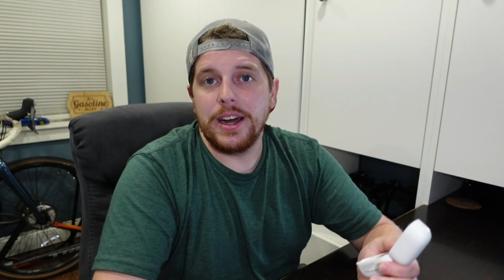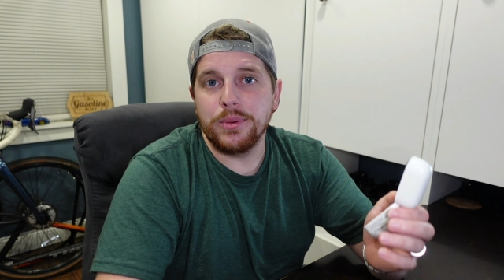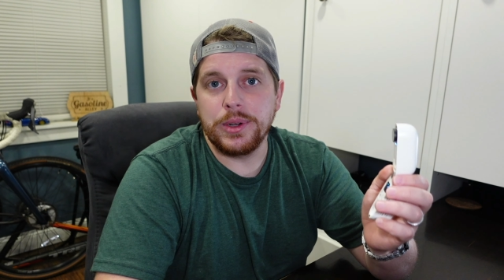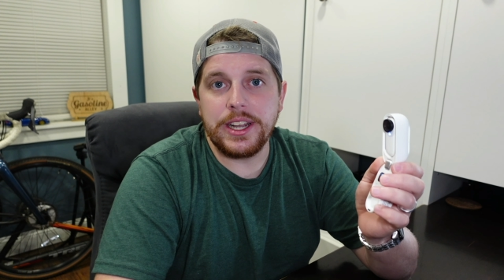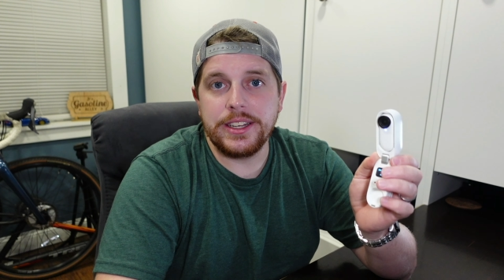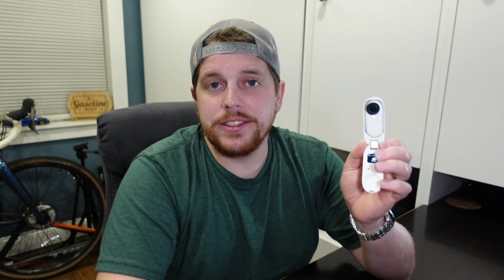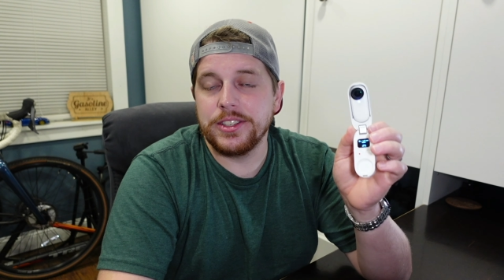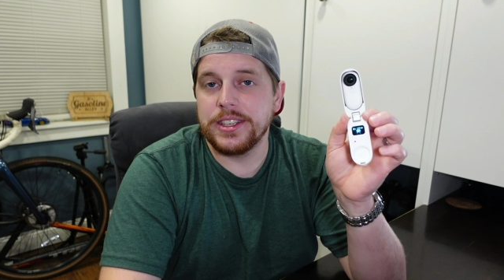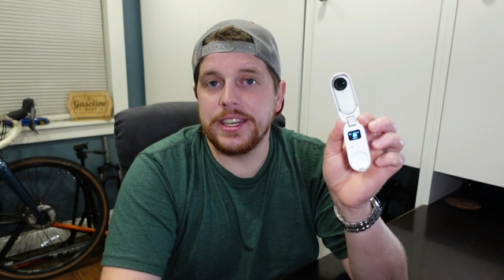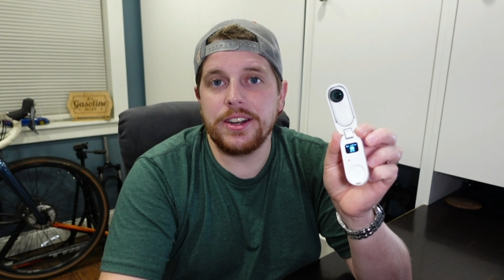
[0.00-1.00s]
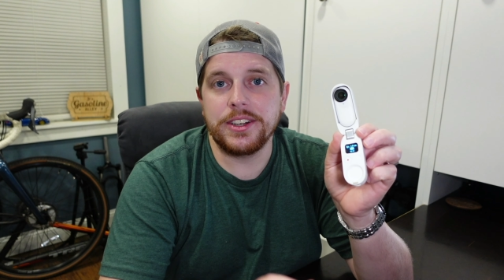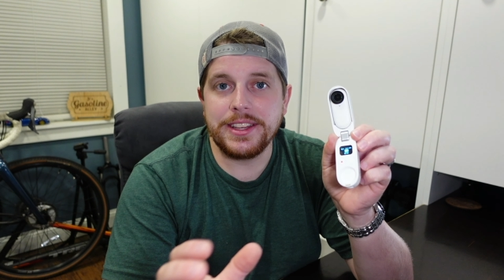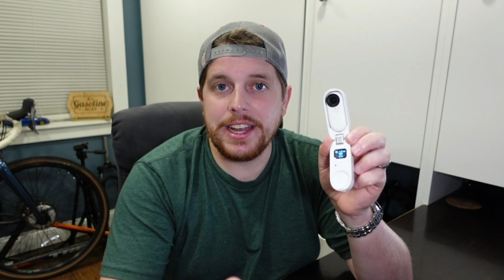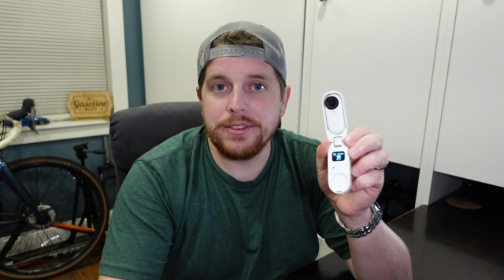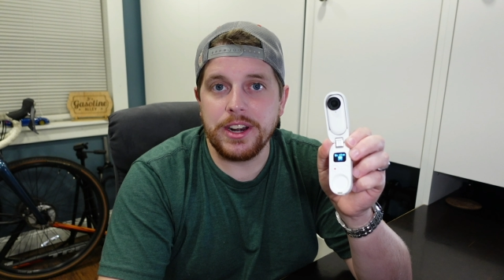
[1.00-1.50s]
When I took it out on
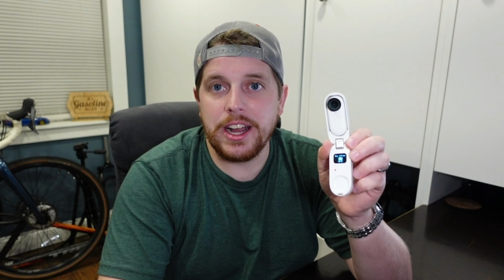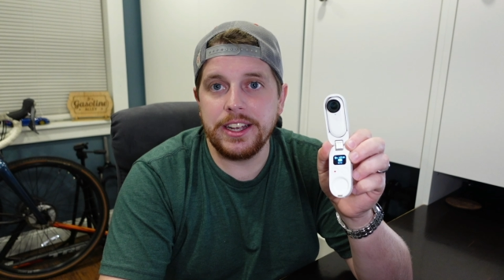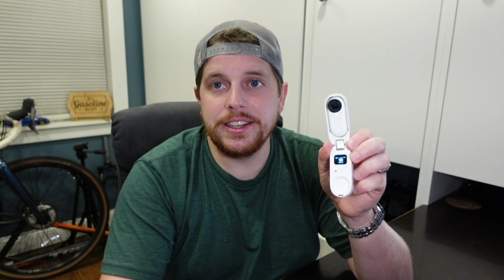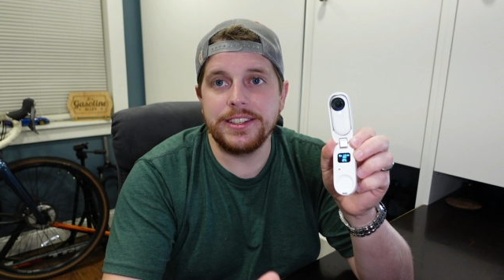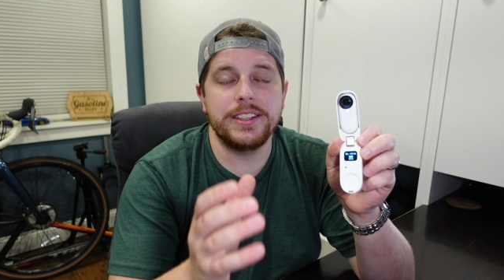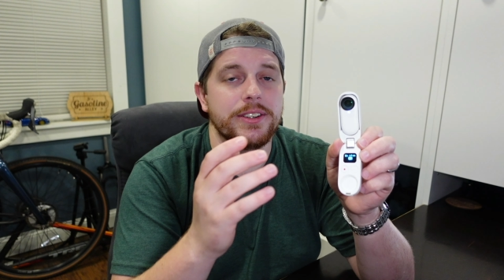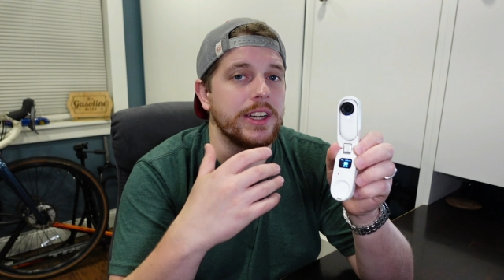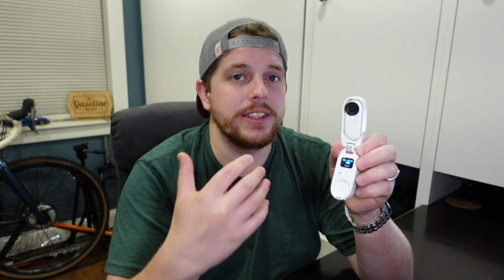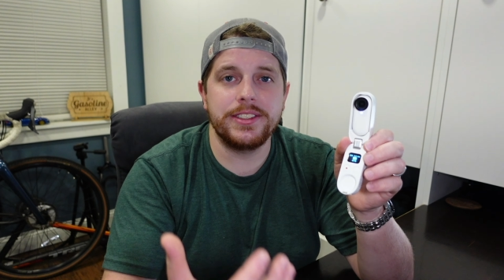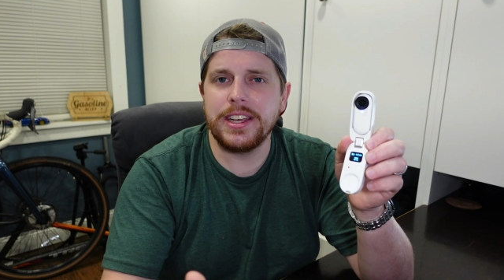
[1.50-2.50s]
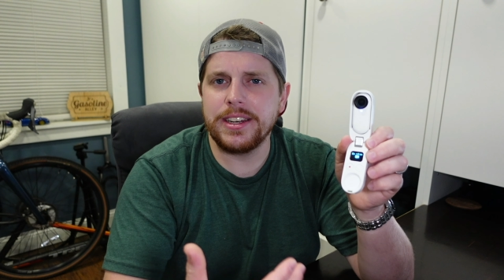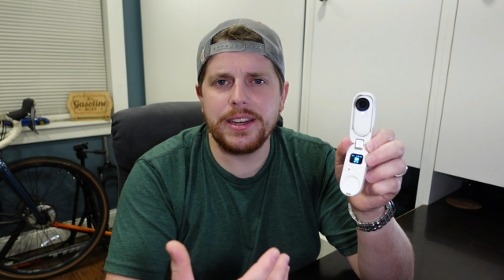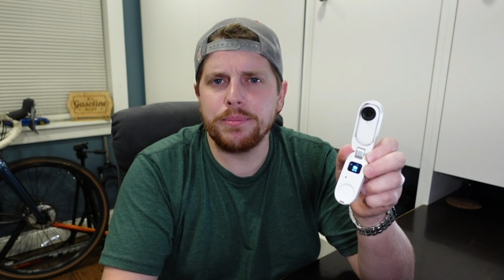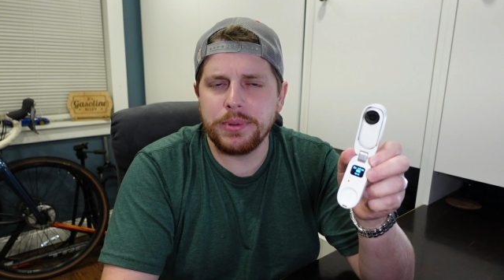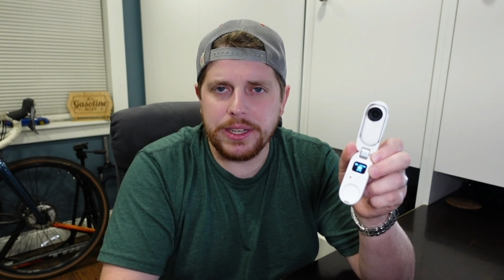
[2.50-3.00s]
that ride, you know, I set it
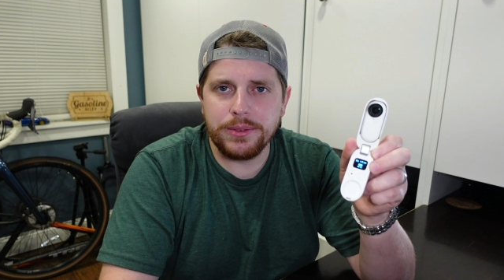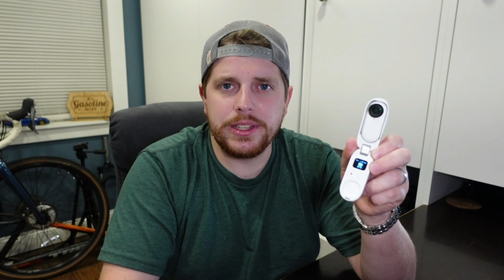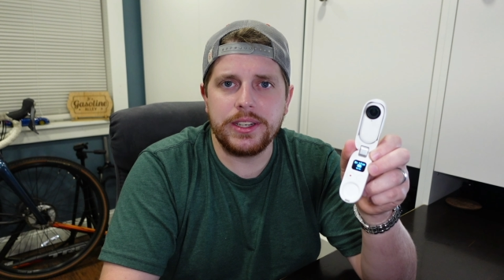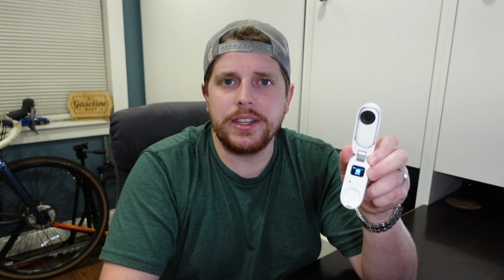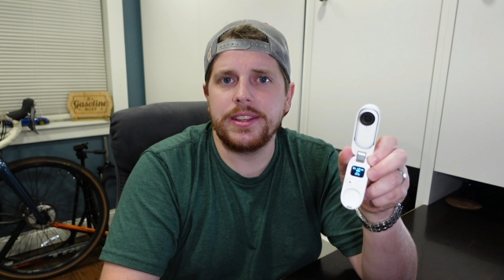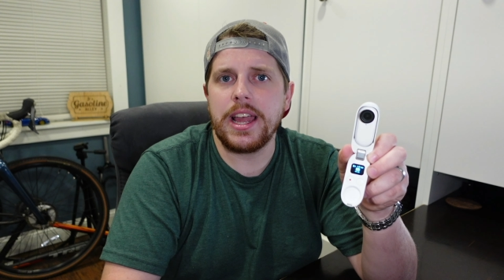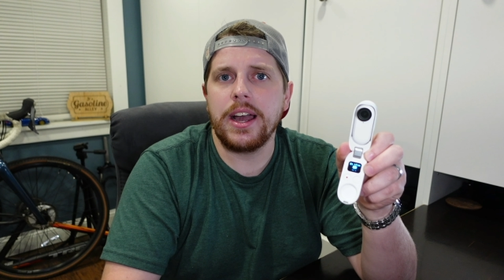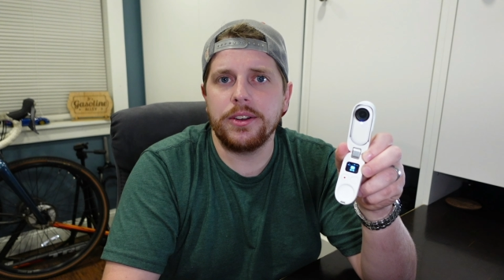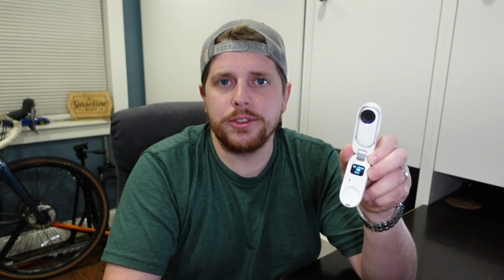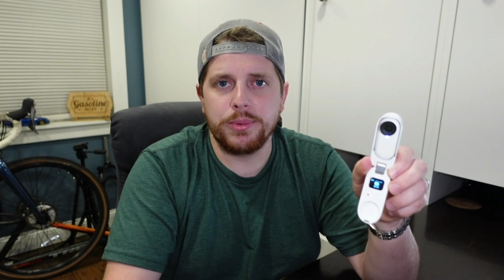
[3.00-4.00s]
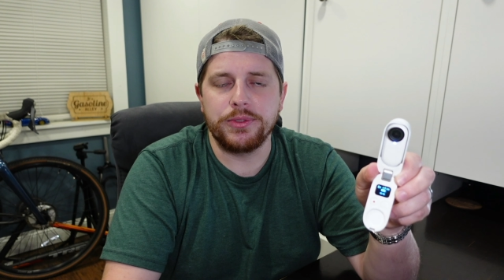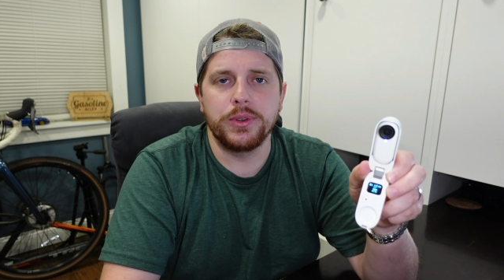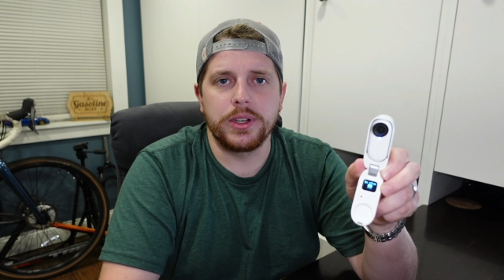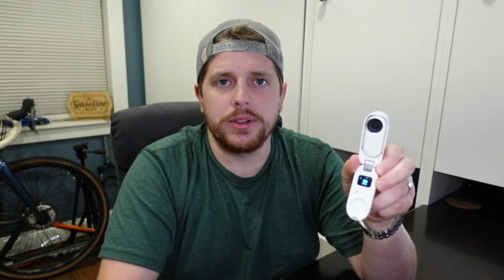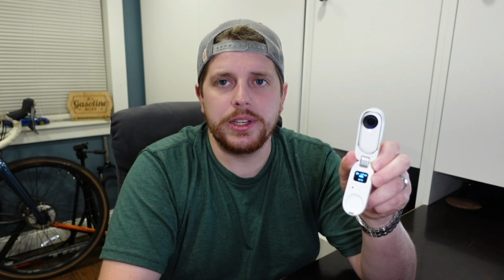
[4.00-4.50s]
up, played with it at the house
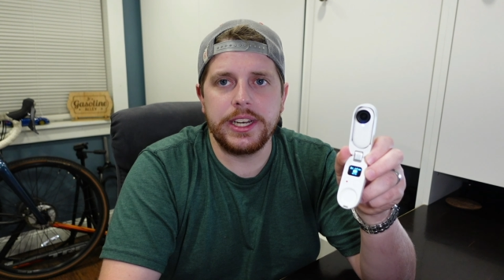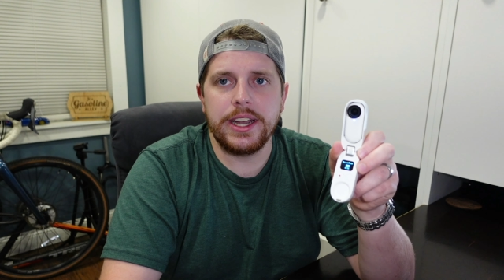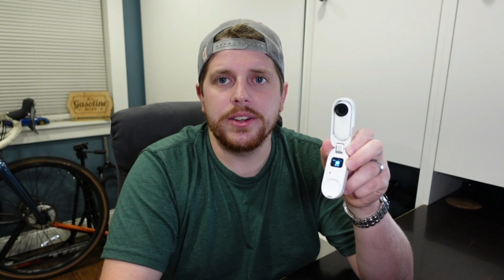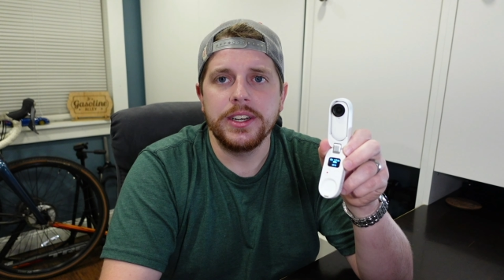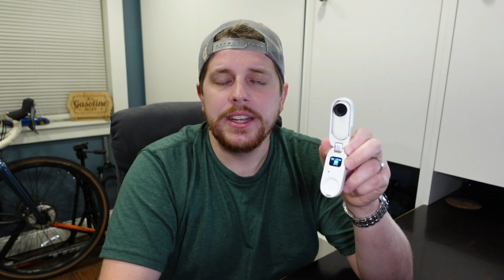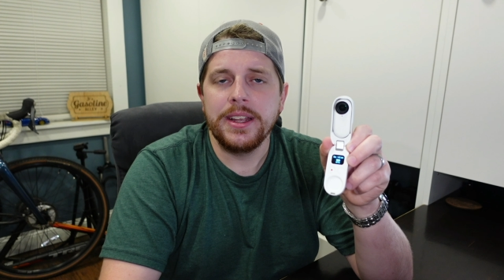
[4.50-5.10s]
before going out,